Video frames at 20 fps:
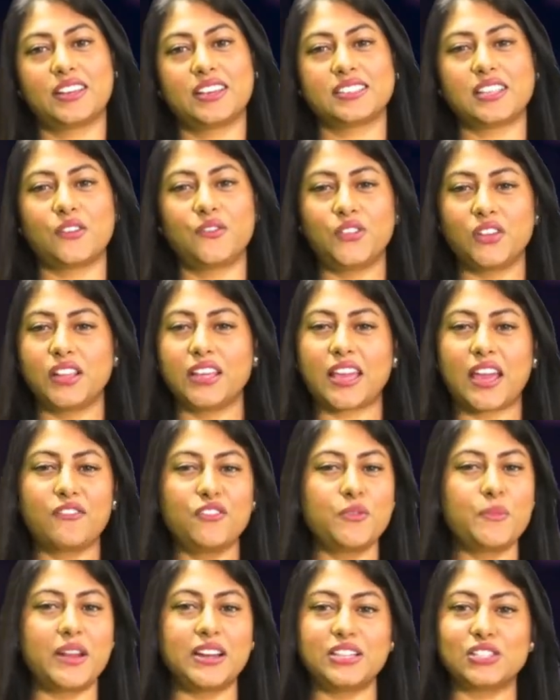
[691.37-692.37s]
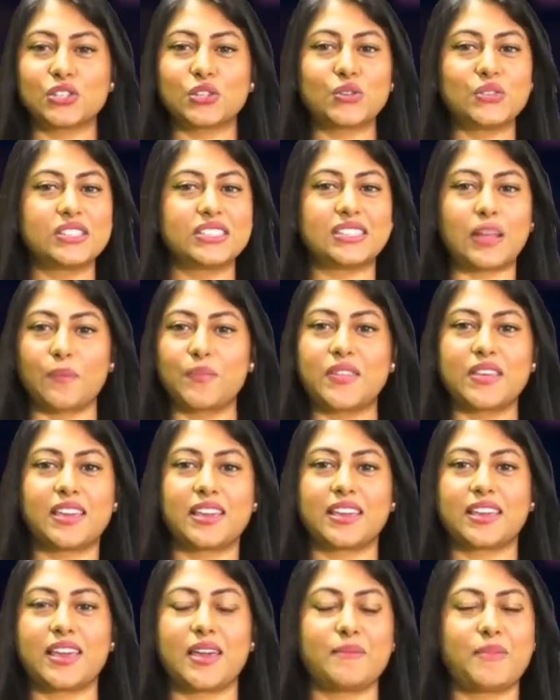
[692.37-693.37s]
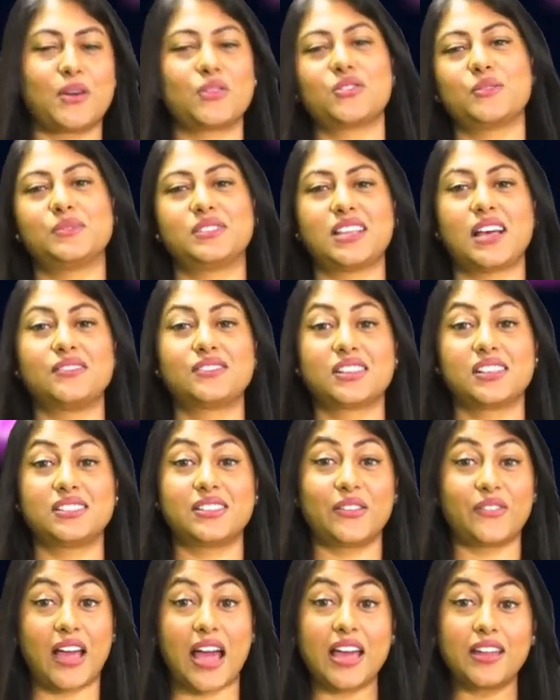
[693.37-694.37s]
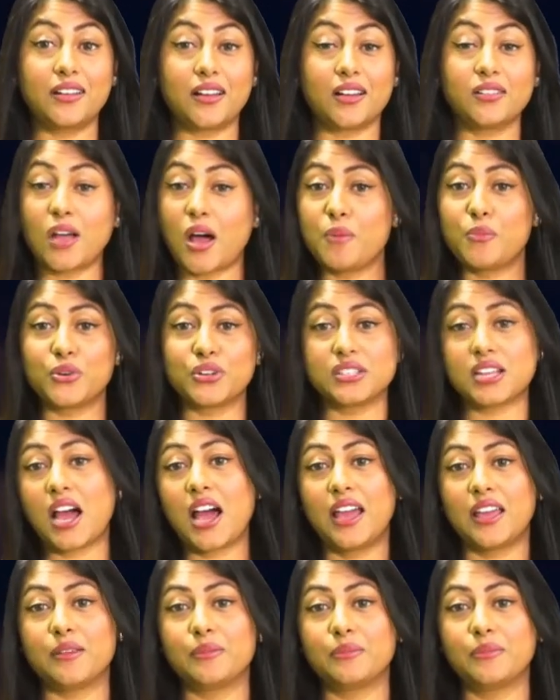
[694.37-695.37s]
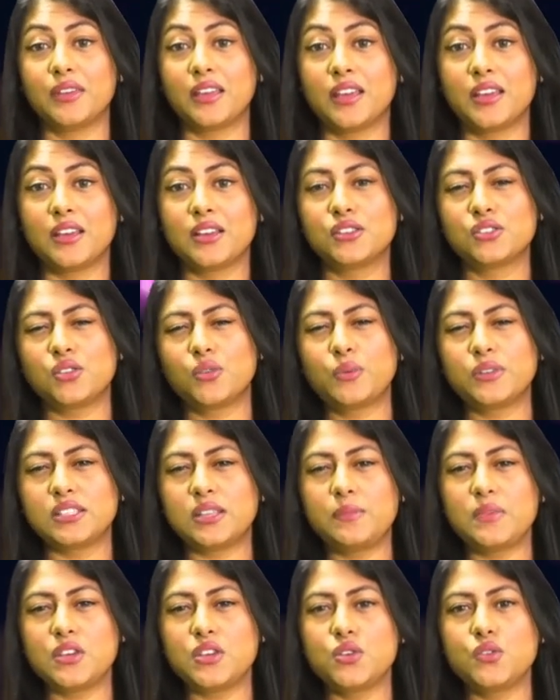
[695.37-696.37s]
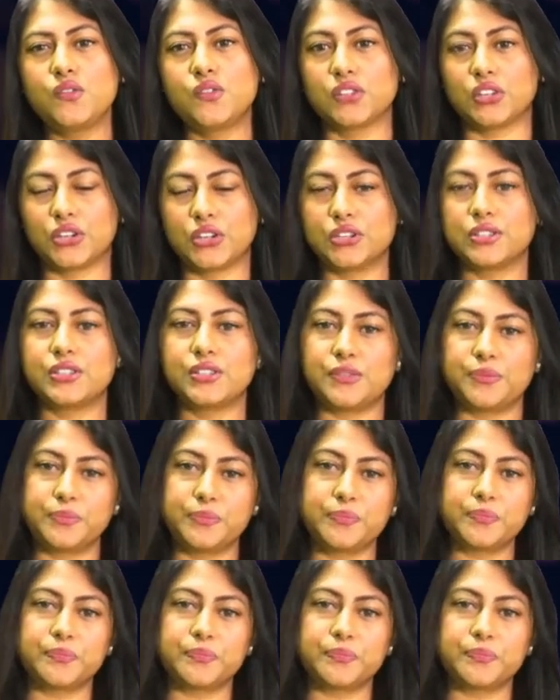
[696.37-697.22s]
Because I feel like everybody's learned something about themselves because they've had a lot more time. So, what's something you've learned?